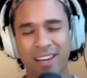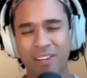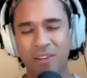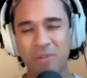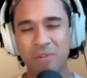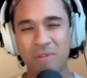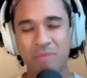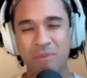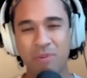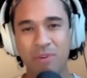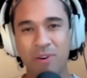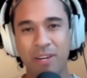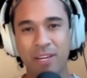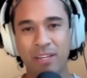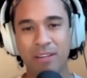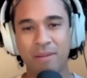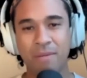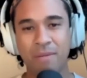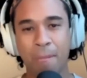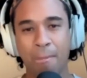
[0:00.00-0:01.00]
got to a
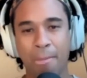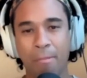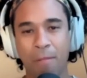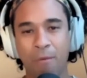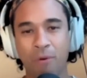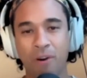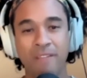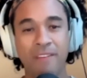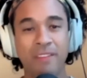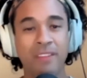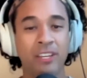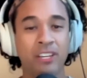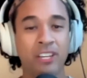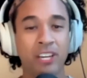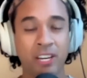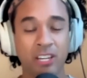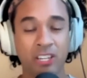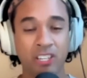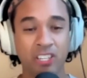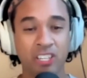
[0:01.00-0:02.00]
point where everything
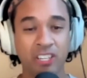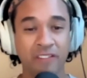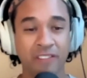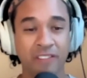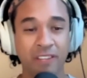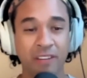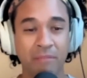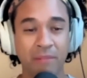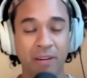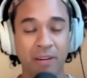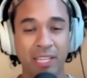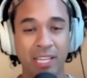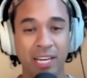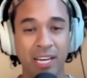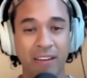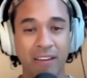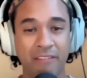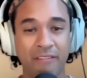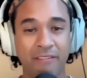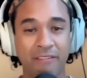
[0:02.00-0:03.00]
kind of shifted in my
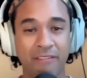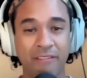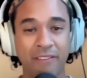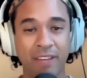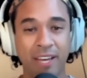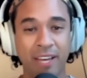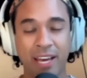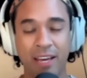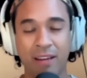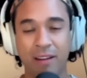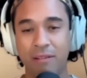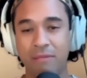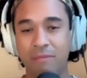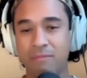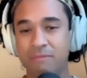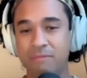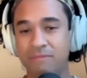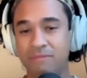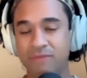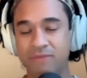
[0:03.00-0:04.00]
life. I had a
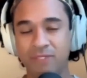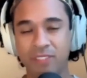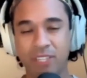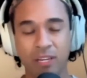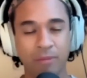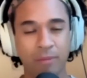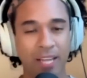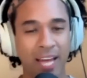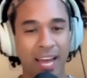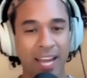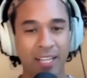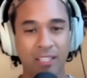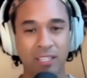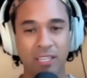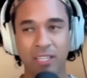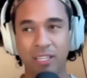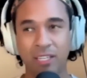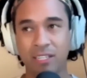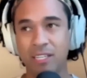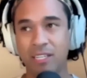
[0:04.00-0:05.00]
terrible
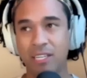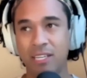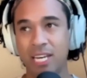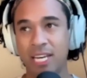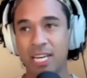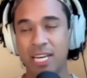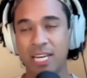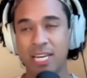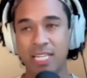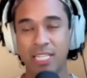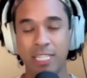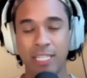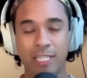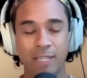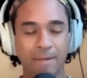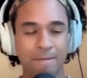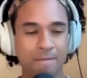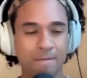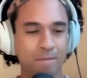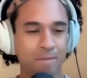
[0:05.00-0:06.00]
accident, and
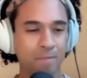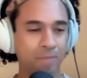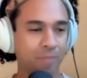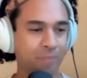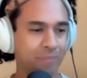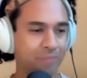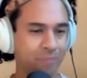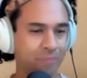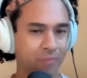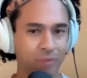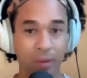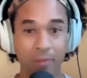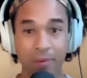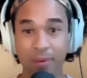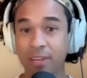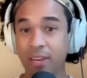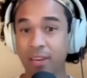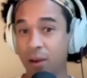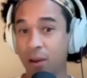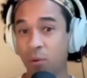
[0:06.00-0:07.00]
I
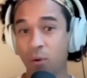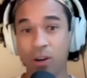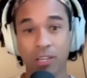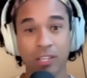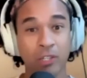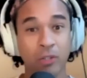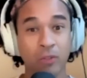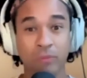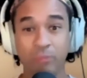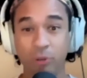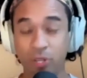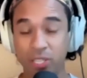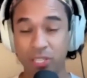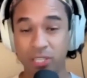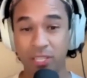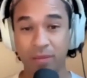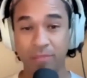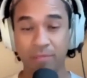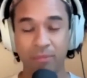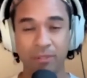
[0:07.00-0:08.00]
walked into a
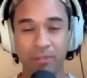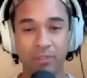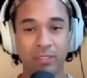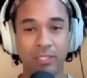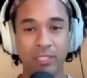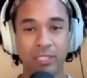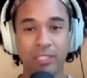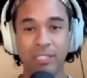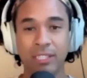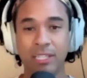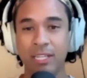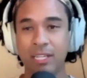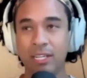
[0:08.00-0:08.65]
Buddhist temple, and